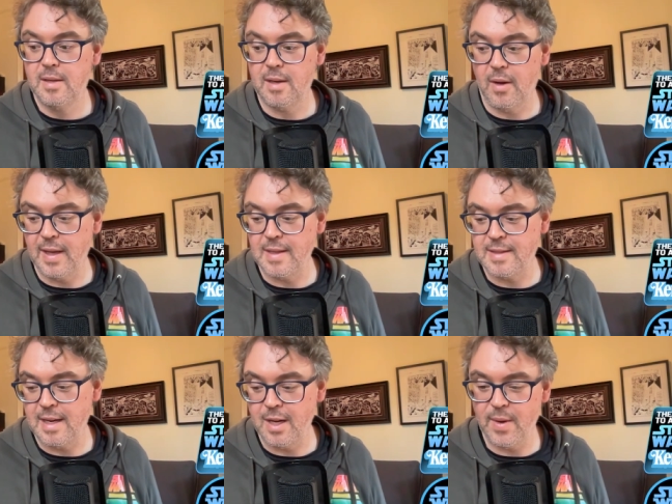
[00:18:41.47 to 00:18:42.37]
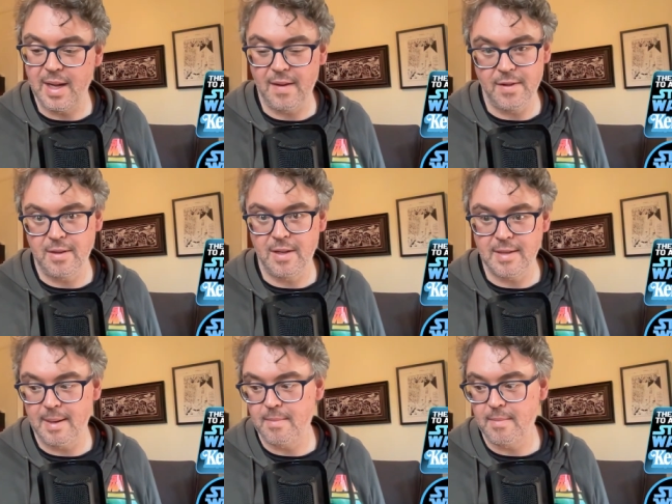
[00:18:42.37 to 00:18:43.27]
I'll get the set anyway. If it turns
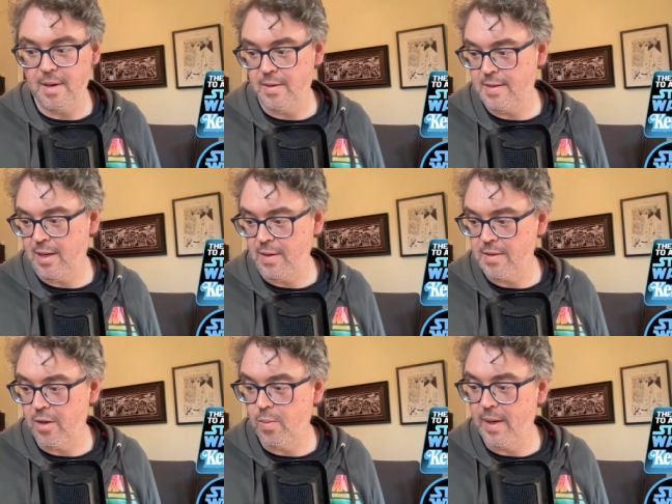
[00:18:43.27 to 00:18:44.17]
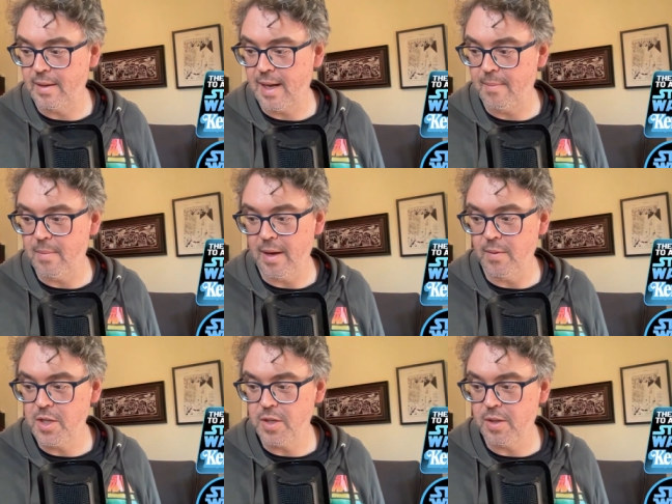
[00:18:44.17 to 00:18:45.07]
up, I'll sell this old one, keep my
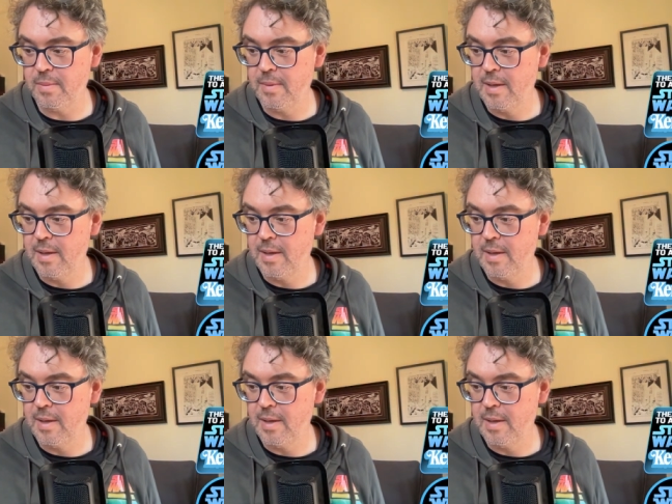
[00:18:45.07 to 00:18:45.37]
original.